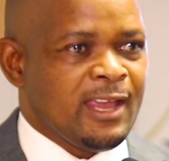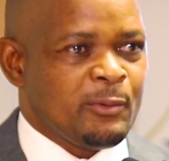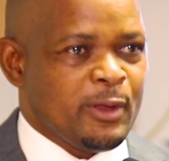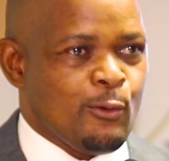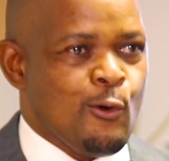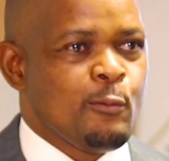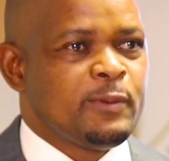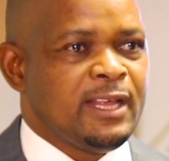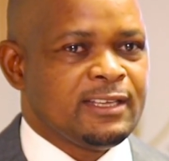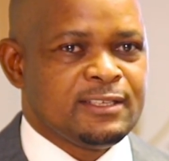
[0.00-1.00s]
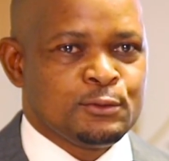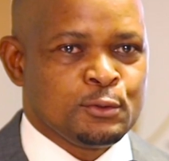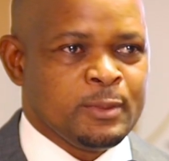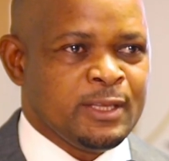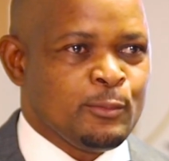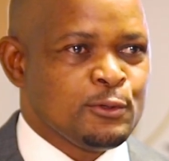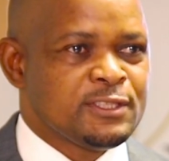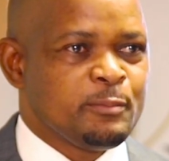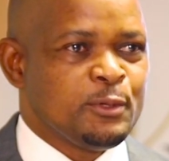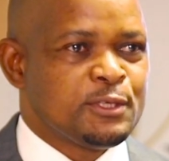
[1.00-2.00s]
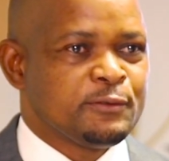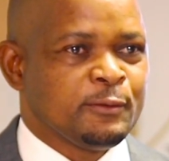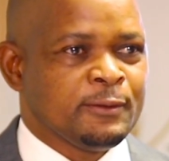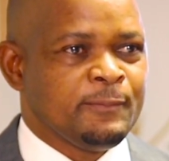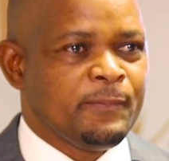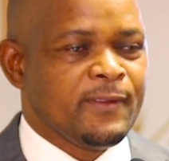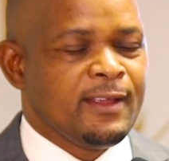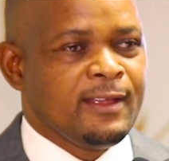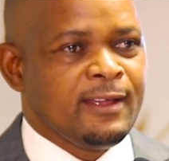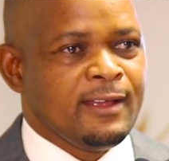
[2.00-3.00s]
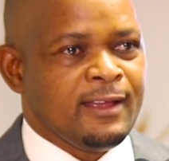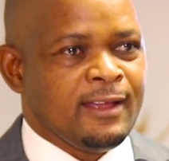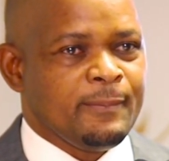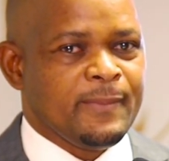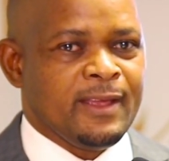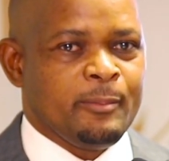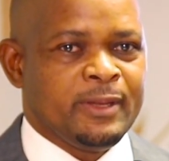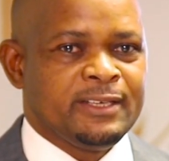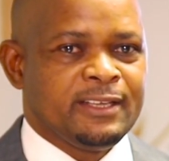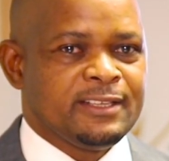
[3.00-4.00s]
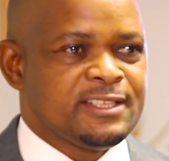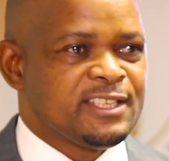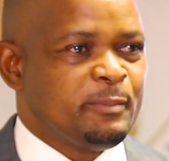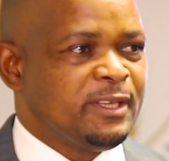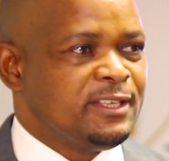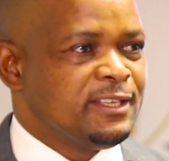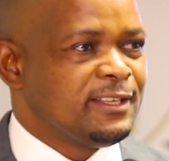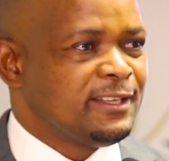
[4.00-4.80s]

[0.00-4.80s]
And we hope that it will be the most beautiful building in CBD.